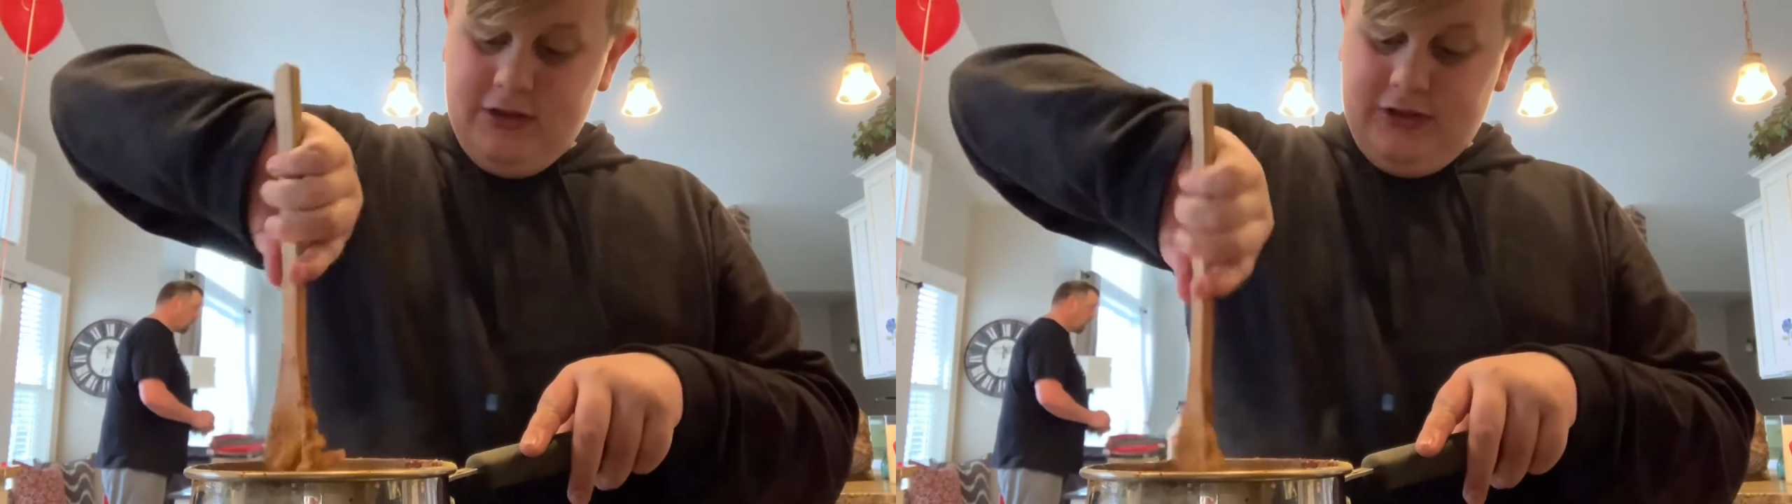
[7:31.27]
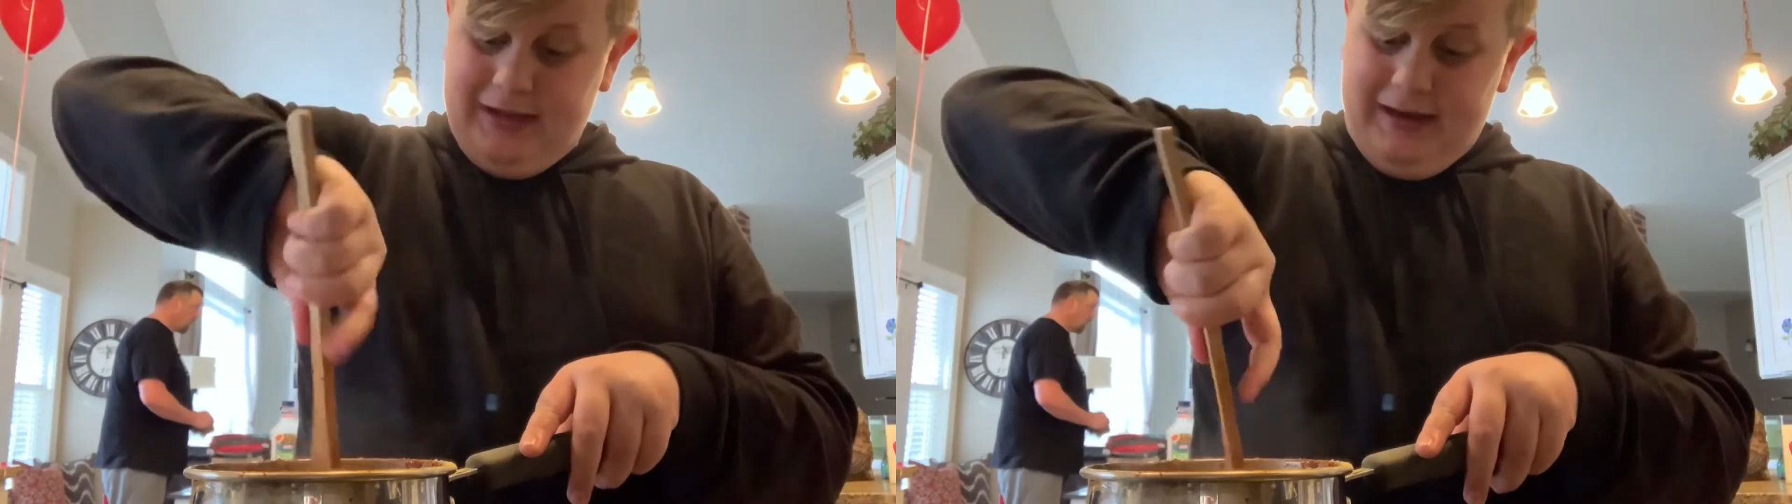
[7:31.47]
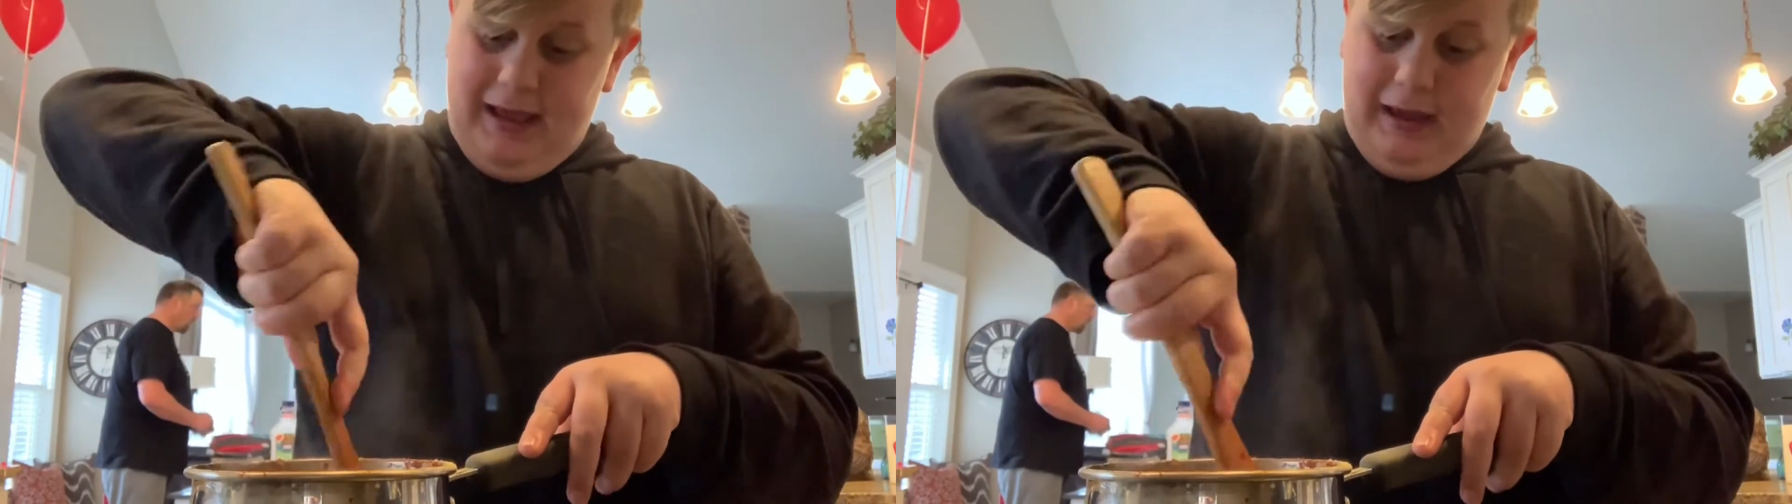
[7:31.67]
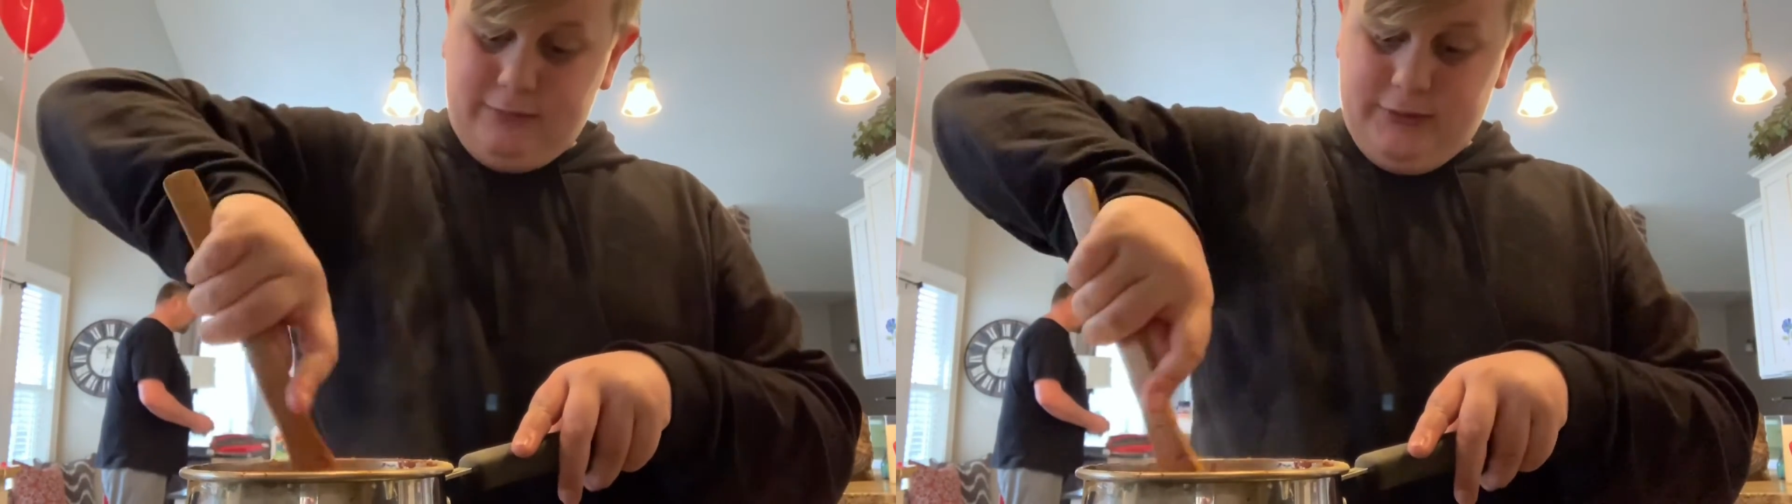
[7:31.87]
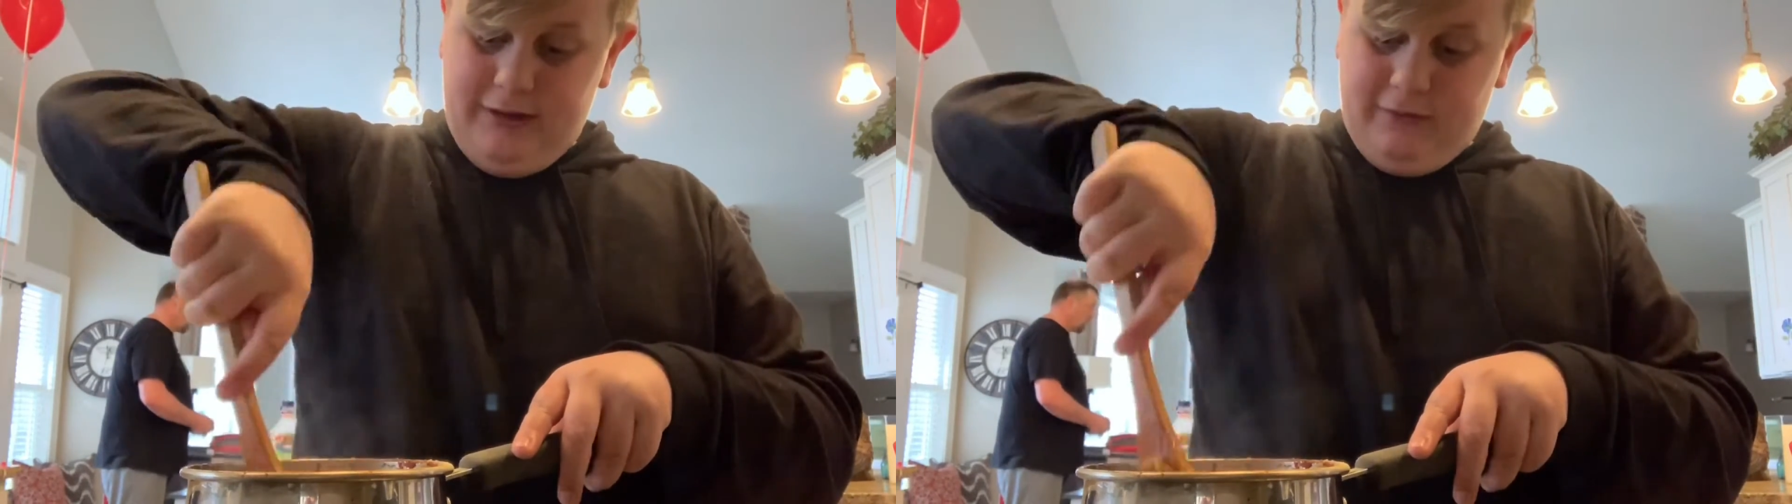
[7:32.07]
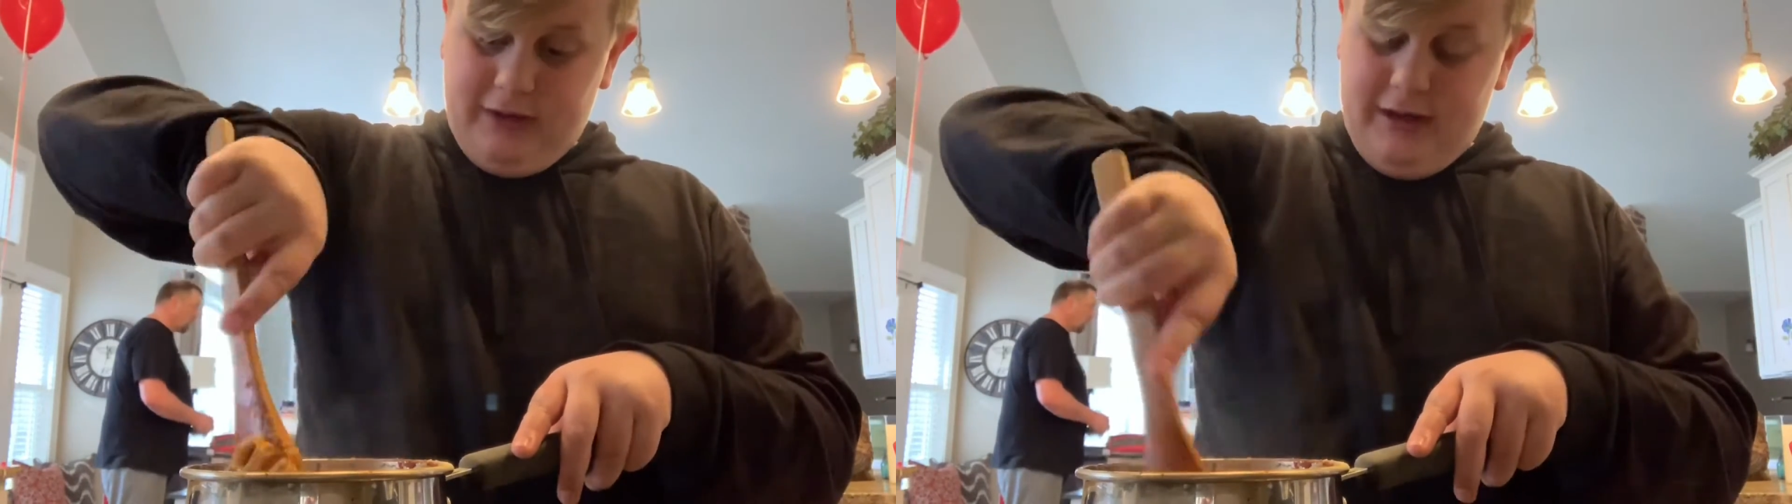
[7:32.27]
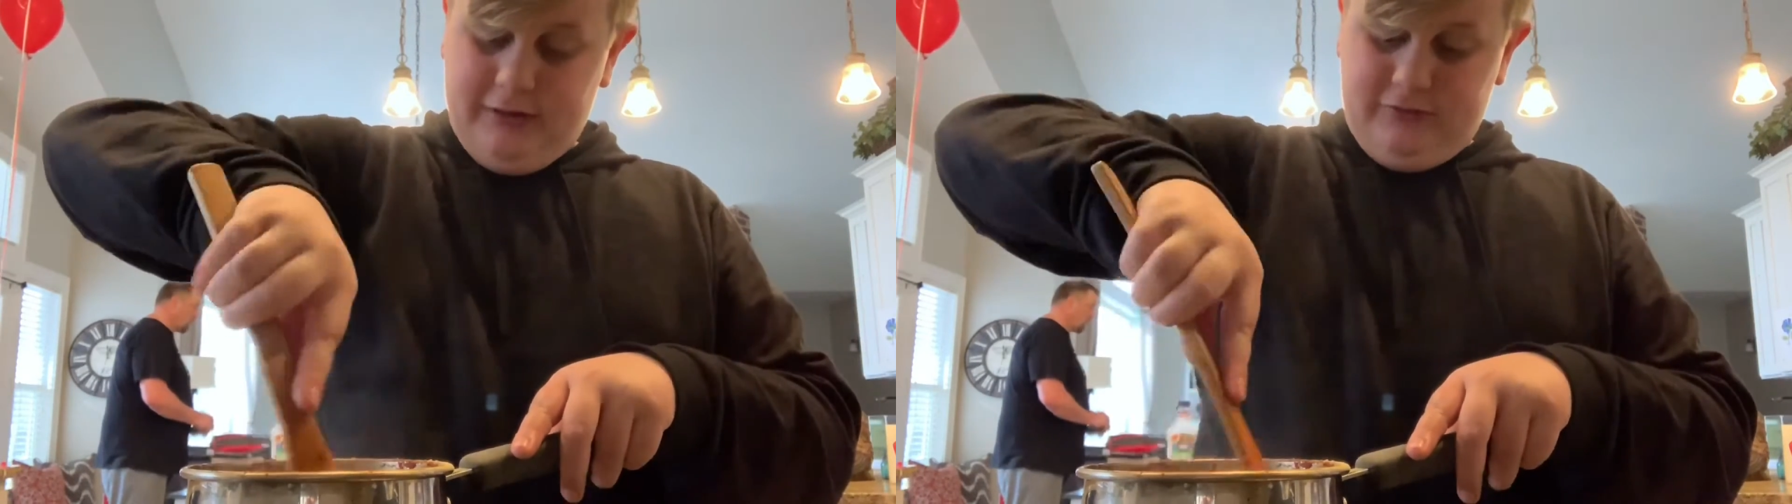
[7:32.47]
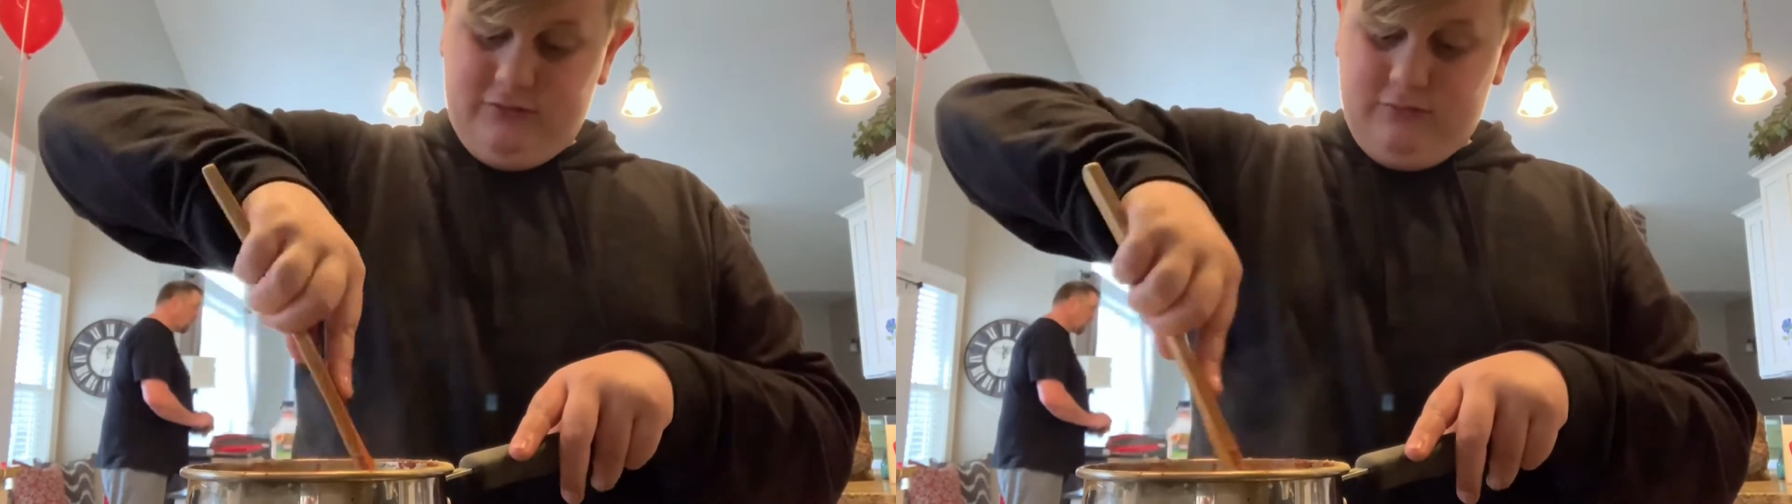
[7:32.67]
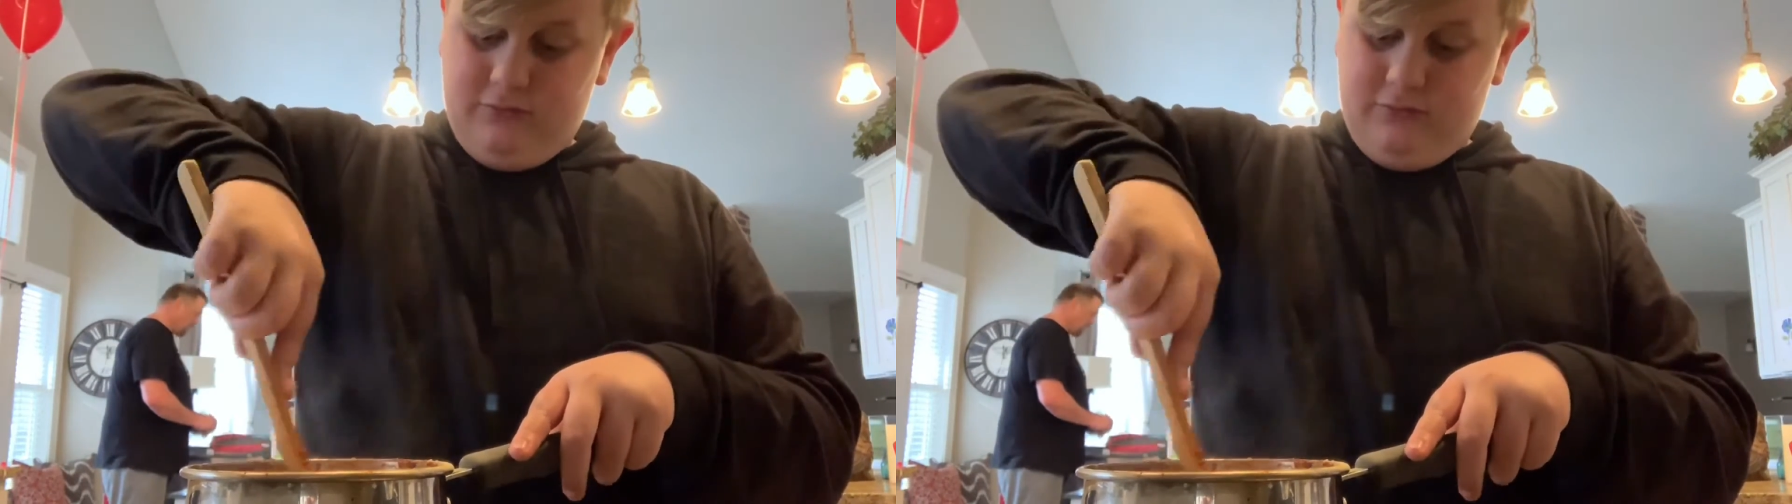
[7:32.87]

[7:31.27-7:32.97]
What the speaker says: you can add whatever kind of